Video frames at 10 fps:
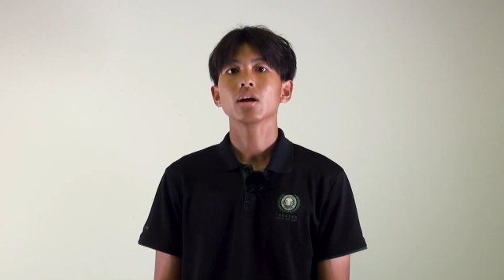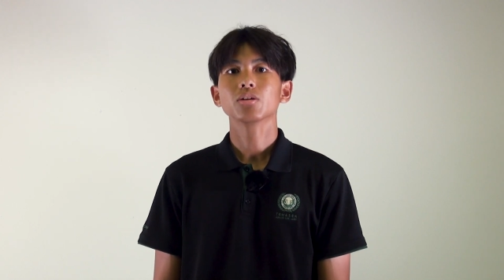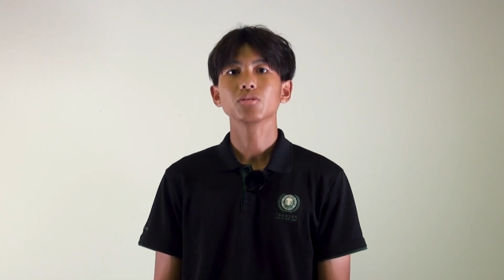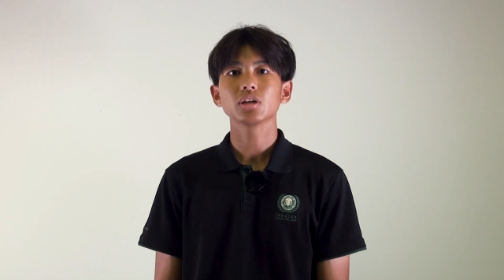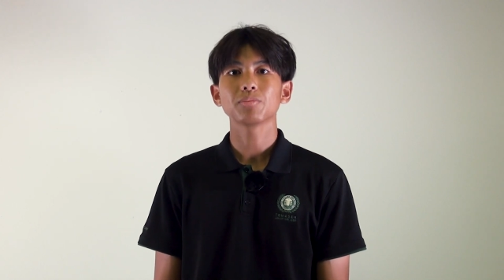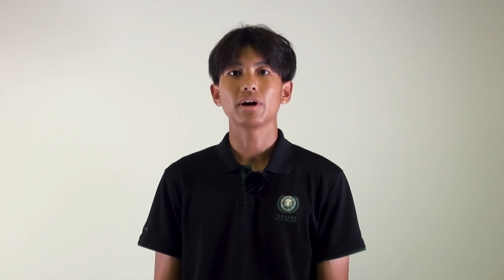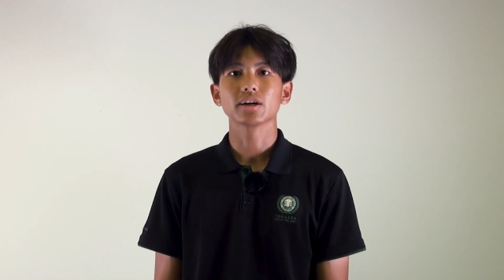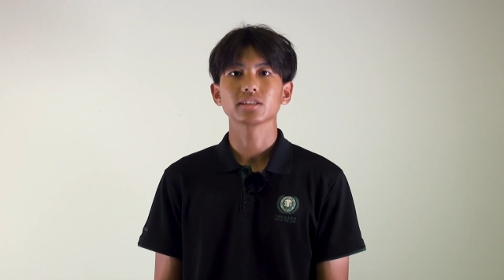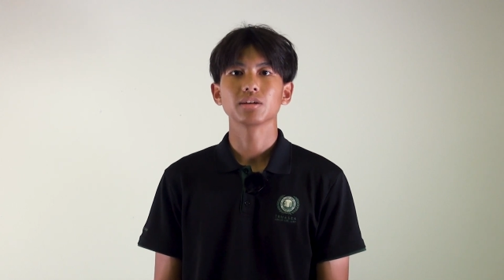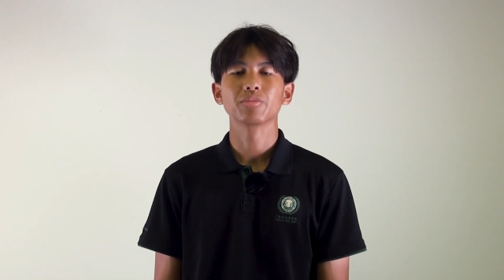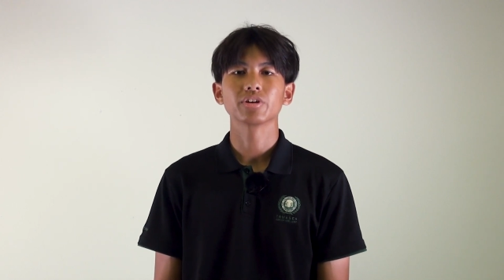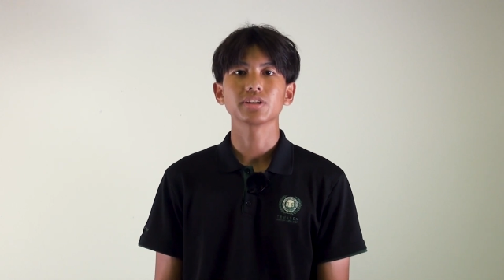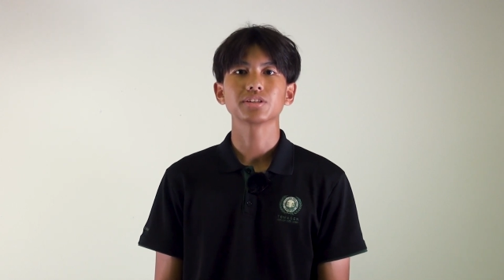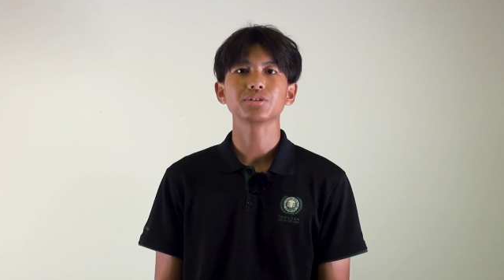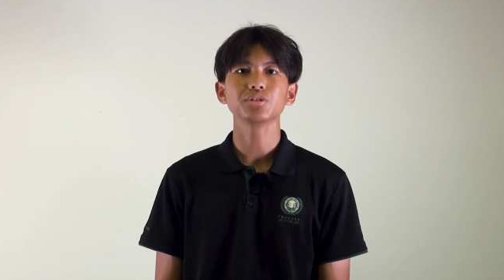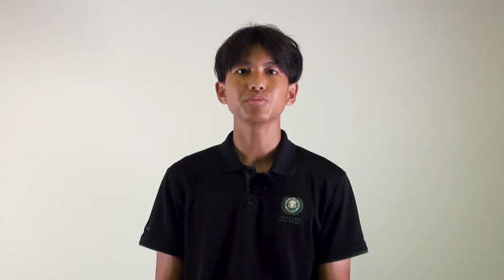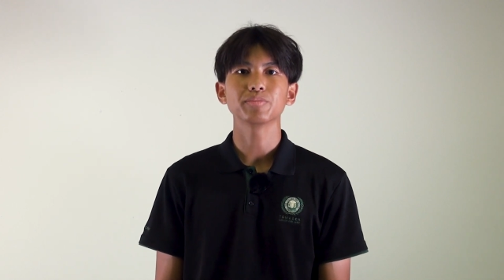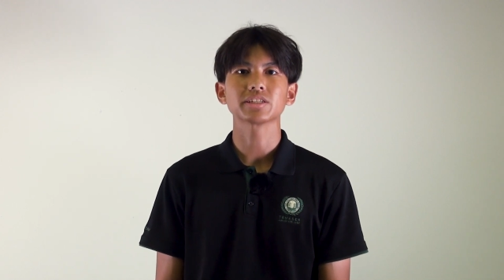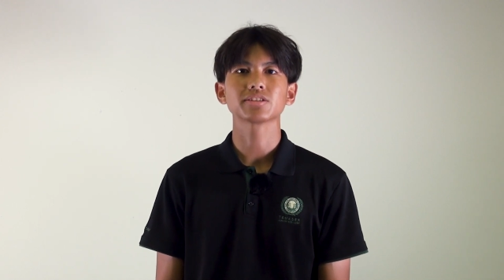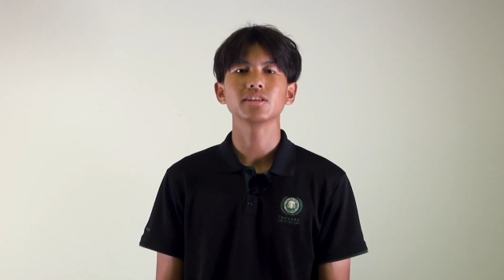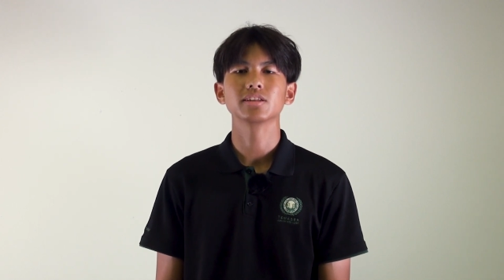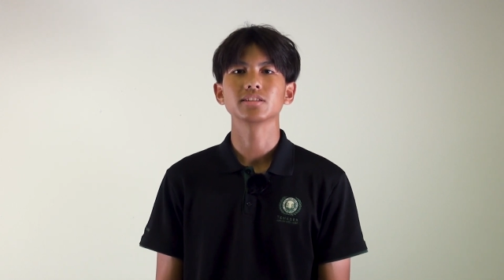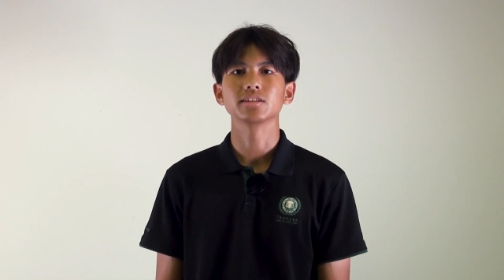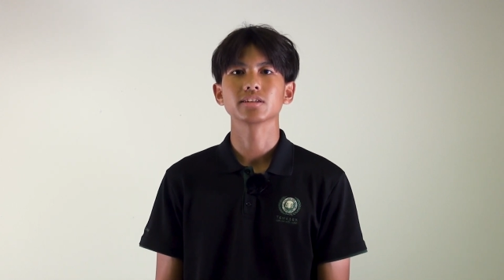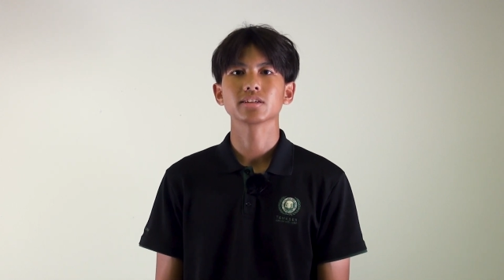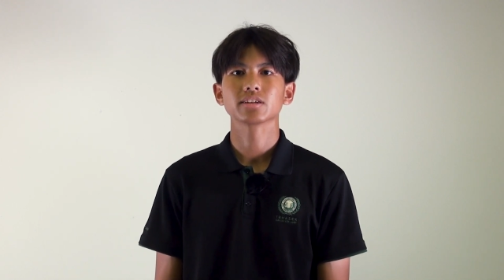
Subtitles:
Rosa Parks embodied true masculinity,